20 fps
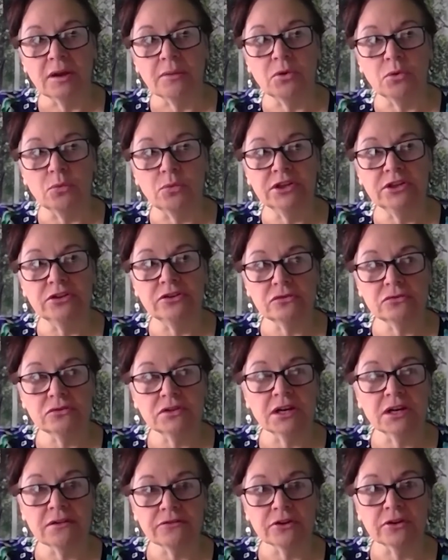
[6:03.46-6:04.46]
I mean, we do
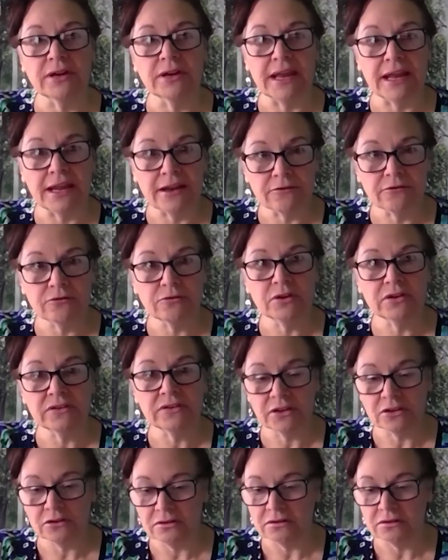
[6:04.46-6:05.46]
cover every
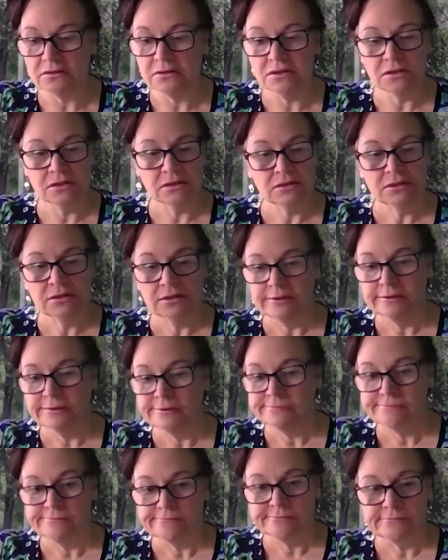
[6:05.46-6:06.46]
single,
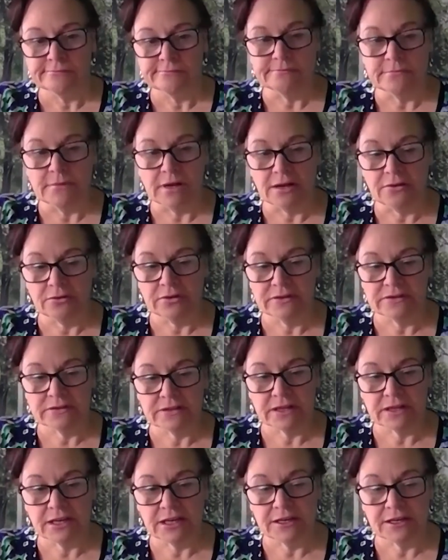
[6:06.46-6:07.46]
I would
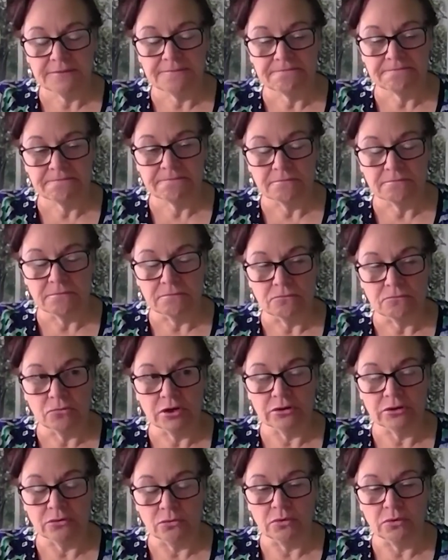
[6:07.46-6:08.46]
say,
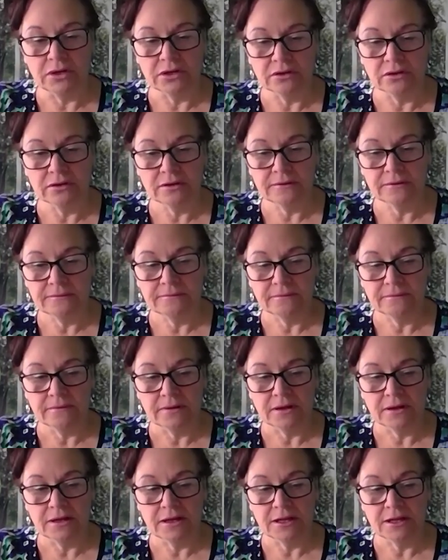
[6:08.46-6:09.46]
we're, we're
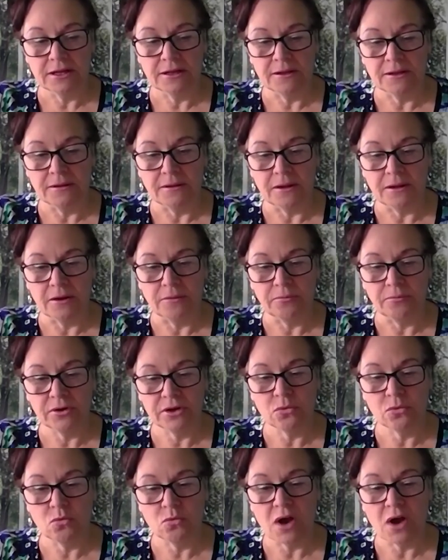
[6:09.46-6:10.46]
uh, a
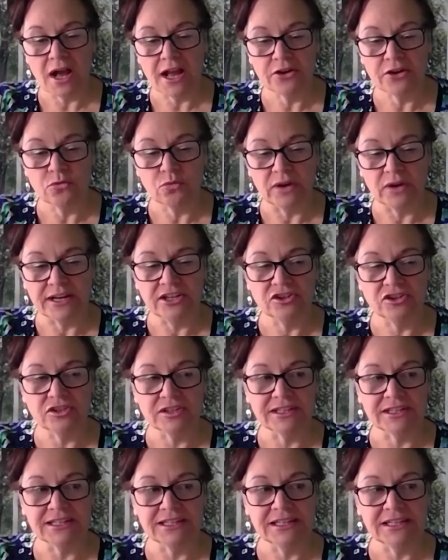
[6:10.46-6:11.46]
pretty wide
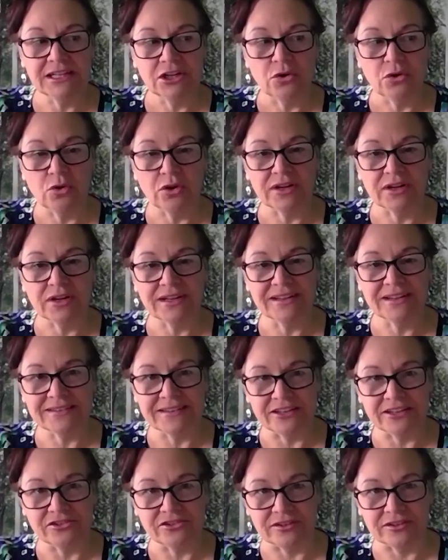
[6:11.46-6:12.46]
ranging
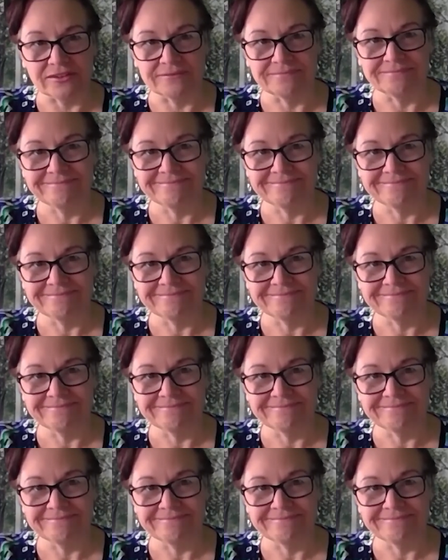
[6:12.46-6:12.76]
organization.